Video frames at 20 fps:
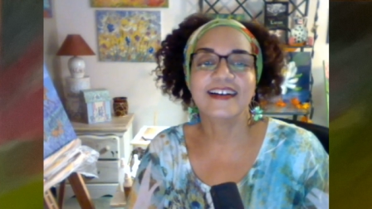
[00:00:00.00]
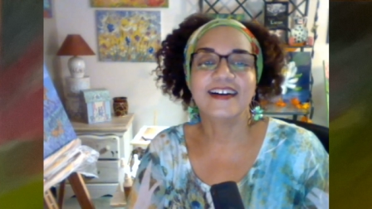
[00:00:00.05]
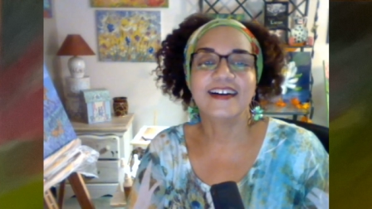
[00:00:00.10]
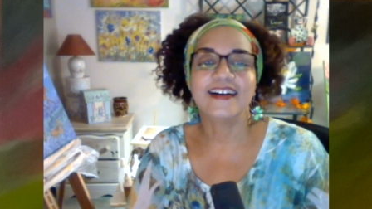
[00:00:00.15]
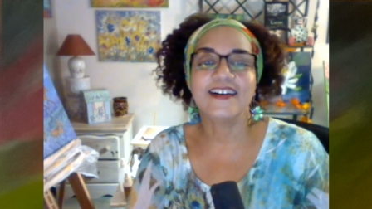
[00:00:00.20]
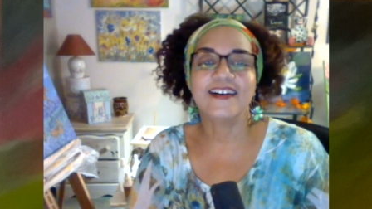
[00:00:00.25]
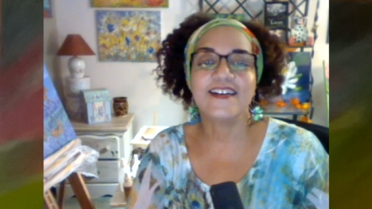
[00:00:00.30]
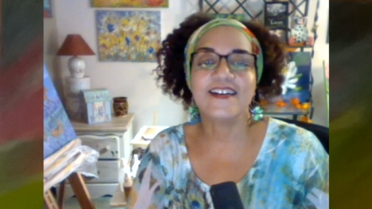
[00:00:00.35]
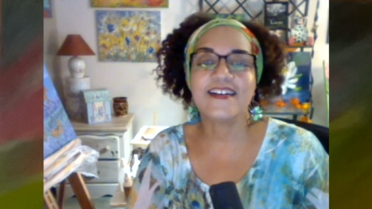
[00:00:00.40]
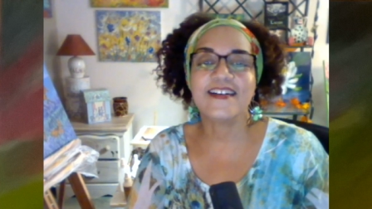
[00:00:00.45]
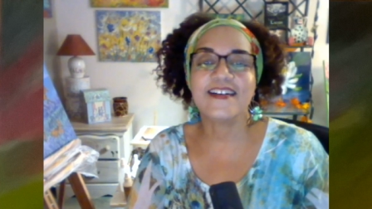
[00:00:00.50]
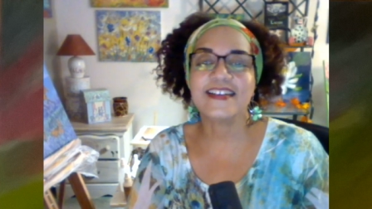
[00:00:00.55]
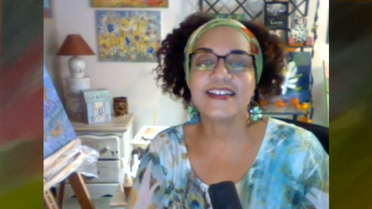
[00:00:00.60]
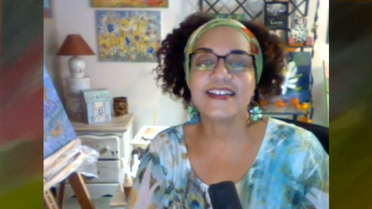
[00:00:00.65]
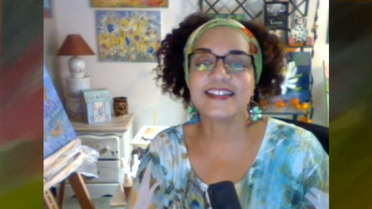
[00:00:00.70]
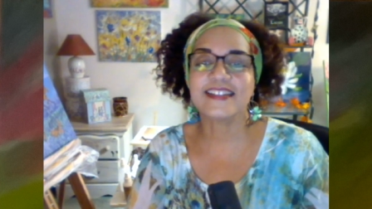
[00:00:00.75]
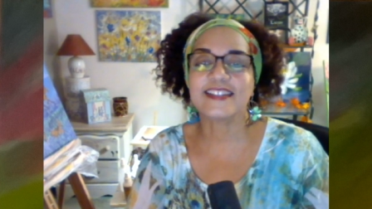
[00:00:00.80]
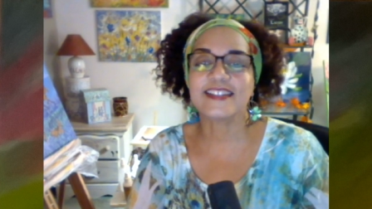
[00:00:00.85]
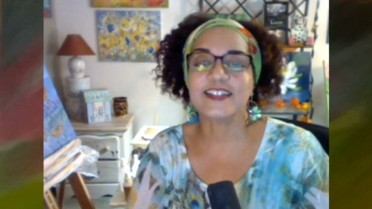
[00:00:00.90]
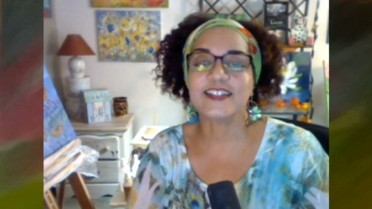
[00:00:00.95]

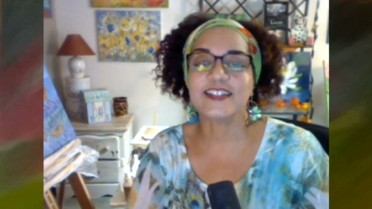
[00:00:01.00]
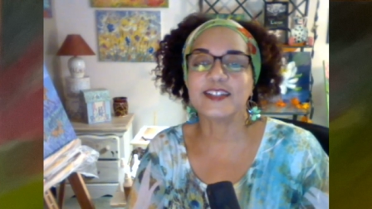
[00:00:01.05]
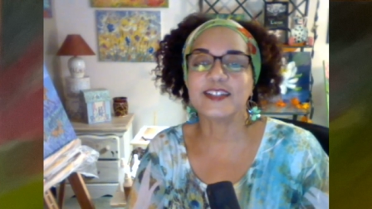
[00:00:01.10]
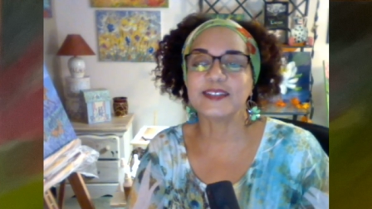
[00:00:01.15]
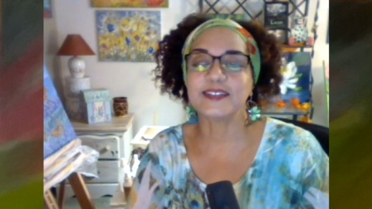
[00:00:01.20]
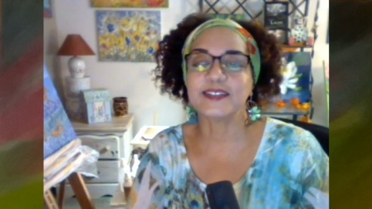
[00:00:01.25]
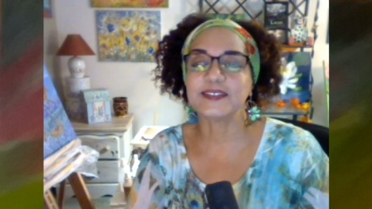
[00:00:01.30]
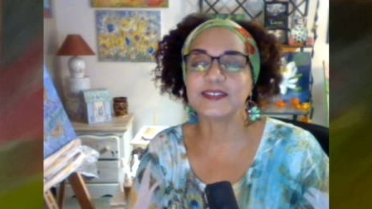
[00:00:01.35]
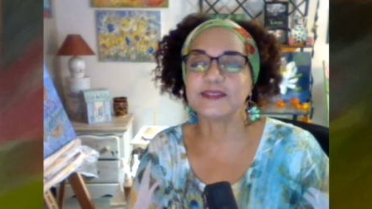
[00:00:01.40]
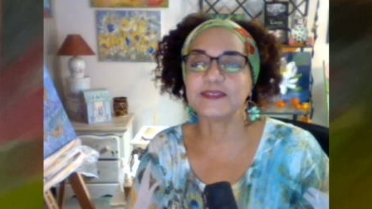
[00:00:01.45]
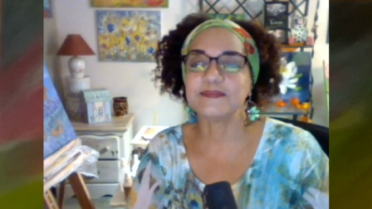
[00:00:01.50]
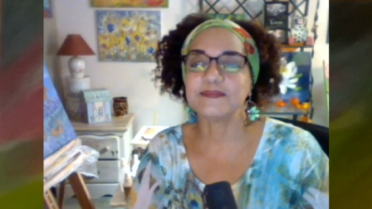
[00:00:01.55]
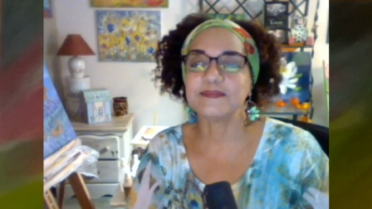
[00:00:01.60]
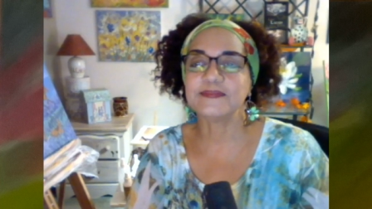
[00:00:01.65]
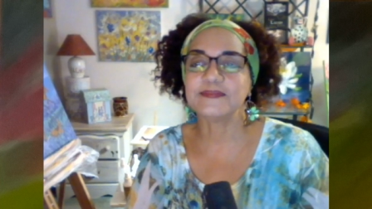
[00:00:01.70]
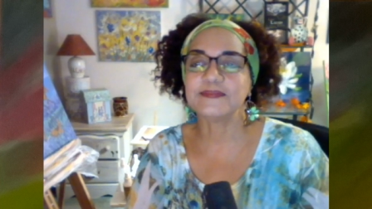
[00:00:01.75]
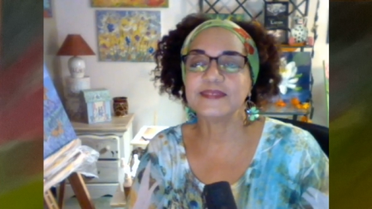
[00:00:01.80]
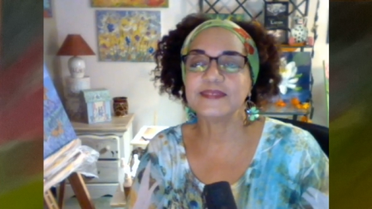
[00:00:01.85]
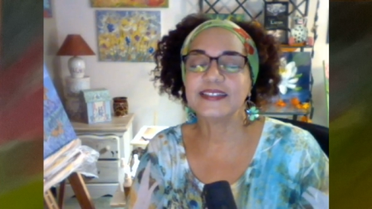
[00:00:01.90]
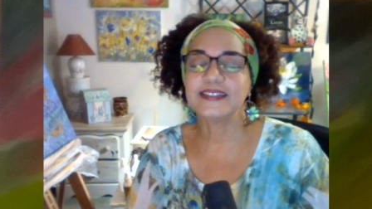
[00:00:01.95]

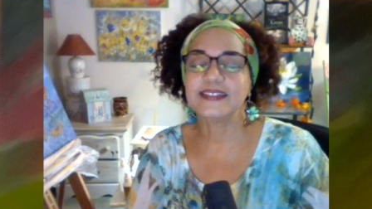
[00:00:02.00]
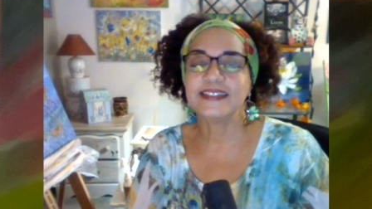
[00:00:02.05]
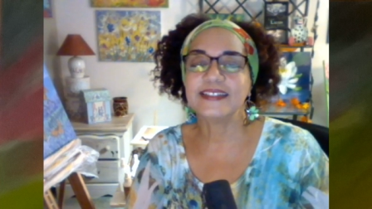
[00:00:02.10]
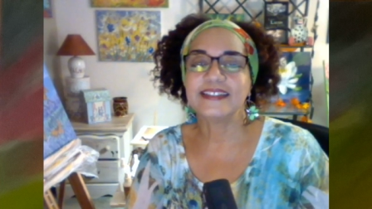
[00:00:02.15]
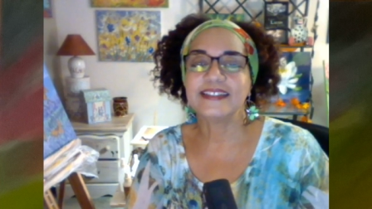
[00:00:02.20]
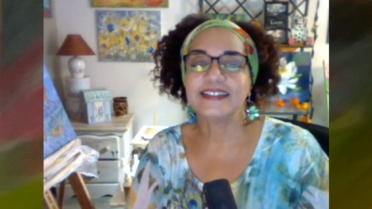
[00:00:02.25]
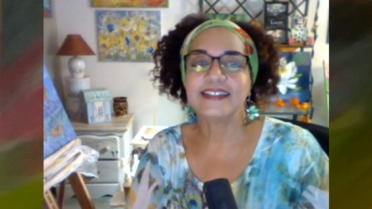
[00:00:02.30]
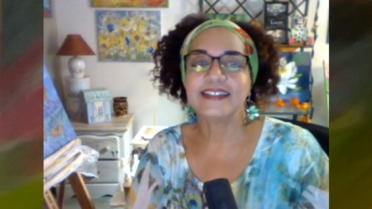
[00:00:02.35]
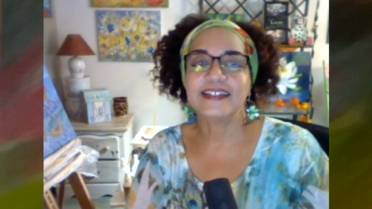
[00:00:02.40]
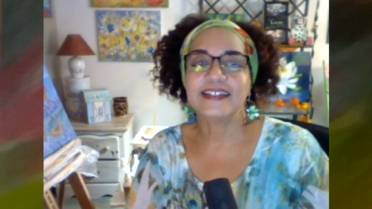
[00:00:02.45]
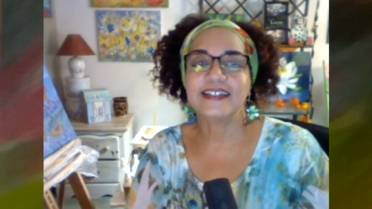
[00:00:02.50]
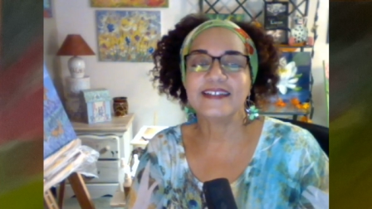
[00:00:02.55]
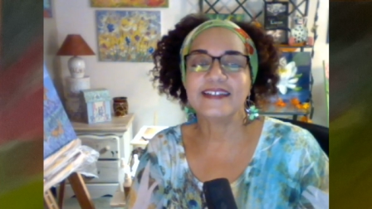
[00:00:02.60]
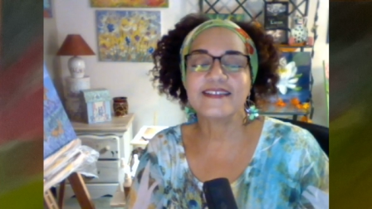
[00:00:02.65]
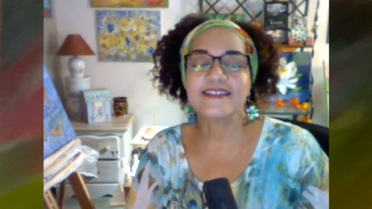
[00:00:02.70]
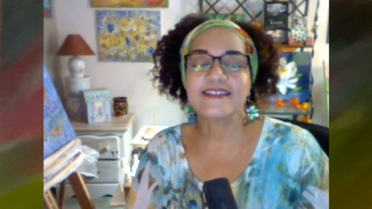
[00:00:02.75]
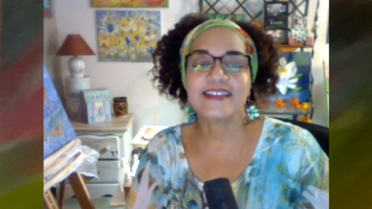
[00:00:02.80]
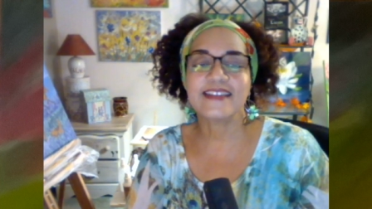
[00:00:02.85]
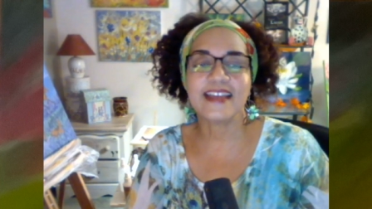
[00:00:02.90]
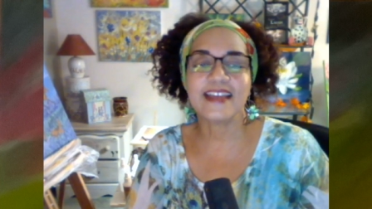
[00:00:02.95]
Awesome.
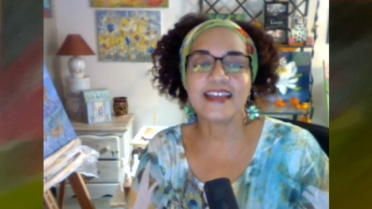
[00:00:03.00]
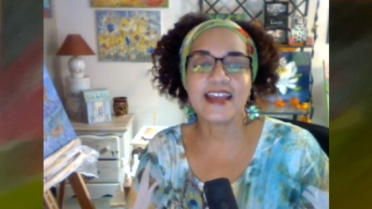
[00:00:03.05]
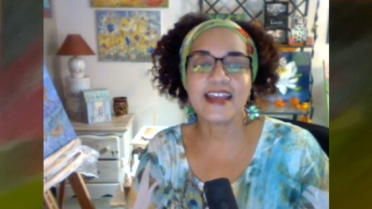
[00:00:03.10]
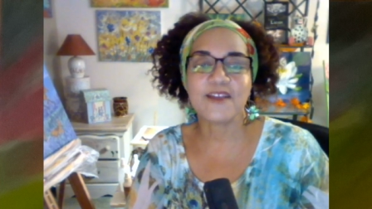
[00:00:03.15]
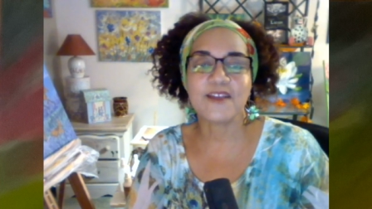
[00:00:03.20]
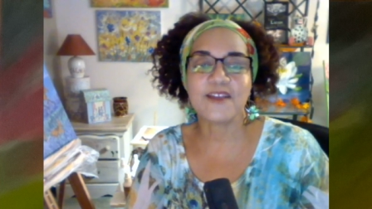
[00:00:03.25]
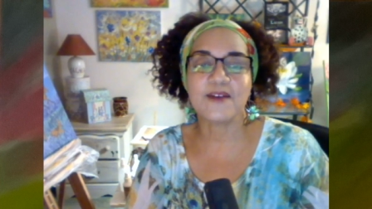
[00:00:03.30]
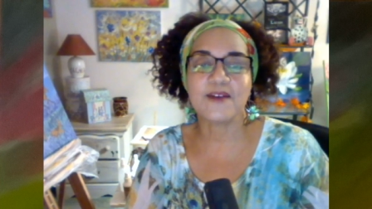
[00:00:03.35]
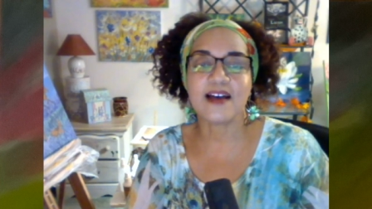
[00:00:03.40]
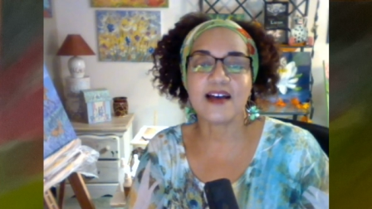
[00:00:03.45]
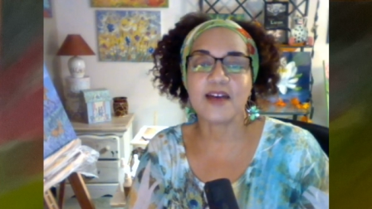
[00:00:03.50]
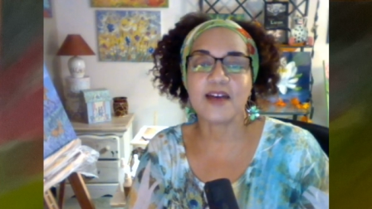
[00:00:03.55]
Okay, well,